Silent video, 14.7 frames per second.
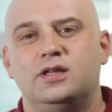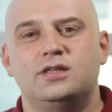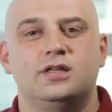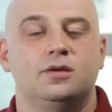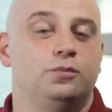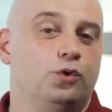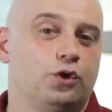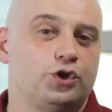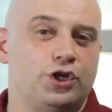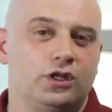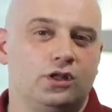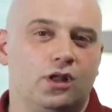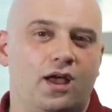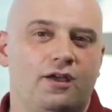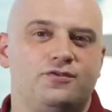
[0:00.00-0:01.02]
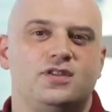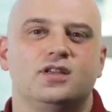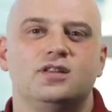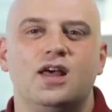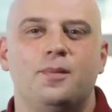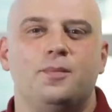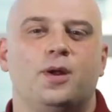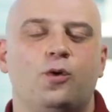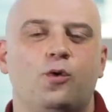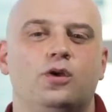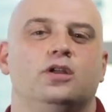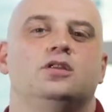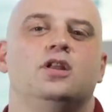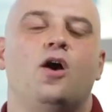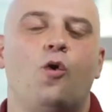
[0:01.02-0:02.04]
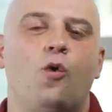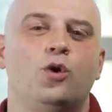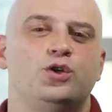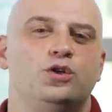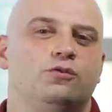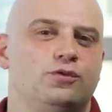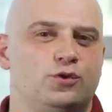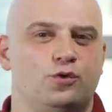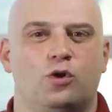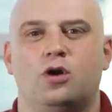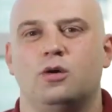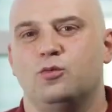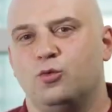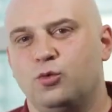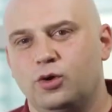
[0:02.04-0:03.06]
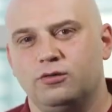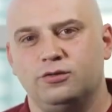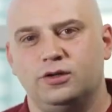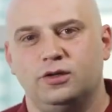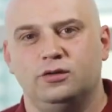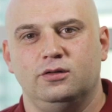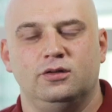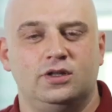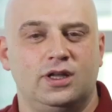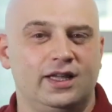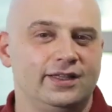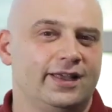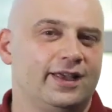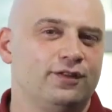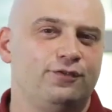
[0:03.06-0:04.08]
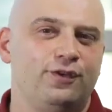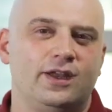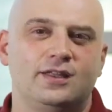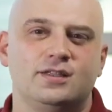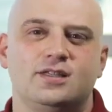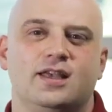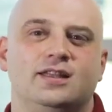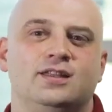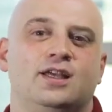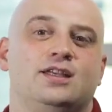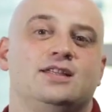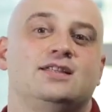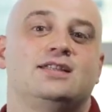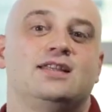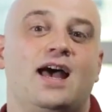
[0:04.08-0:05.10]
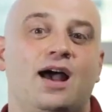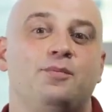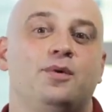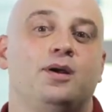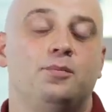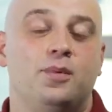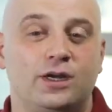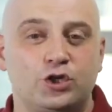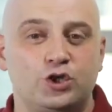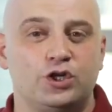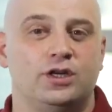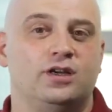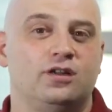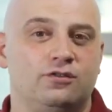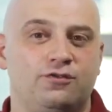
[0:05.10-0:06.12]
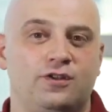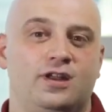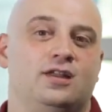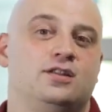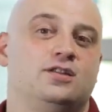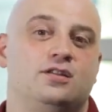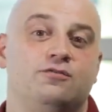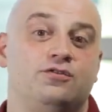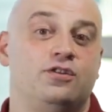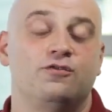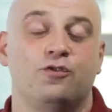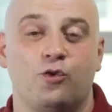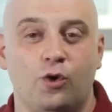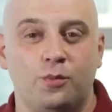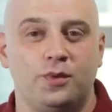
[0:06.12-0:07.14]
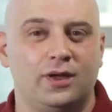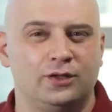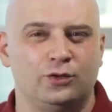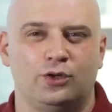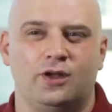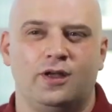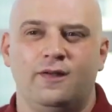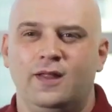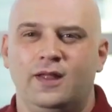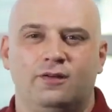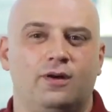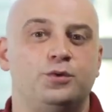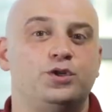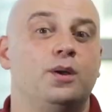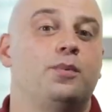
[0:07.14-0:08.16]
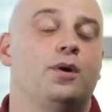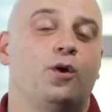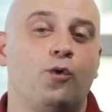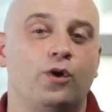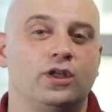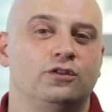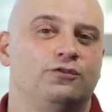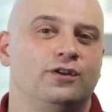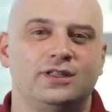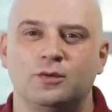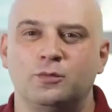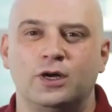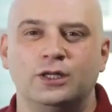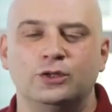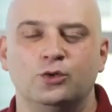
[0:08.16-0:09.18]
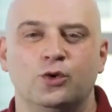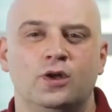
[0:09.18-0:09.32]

in Moscow. The Blockchain Life conference is always held at a very high level. This conference is one of the largest conferences held